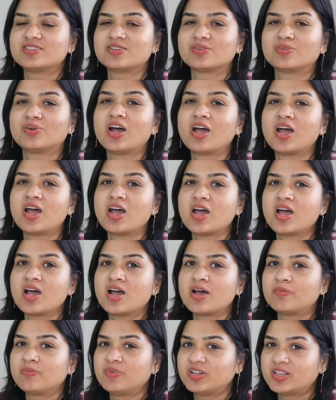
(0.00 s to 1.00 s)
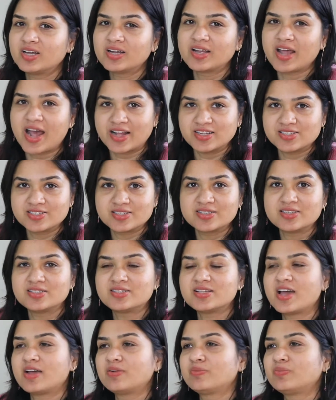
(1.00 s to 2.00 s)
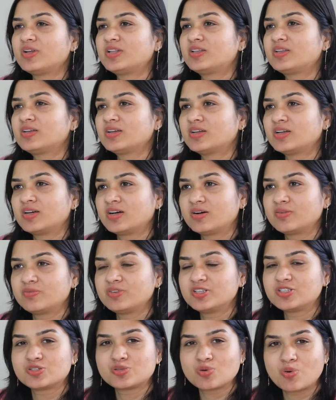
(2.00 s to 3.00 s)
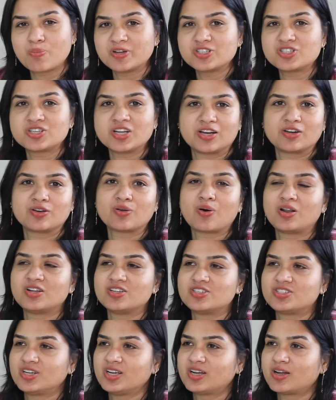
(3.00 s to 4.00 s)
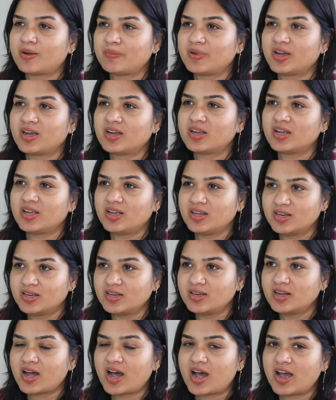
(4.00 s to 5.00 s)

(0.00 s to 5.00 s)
So with the gadgets and with so much technology coming in,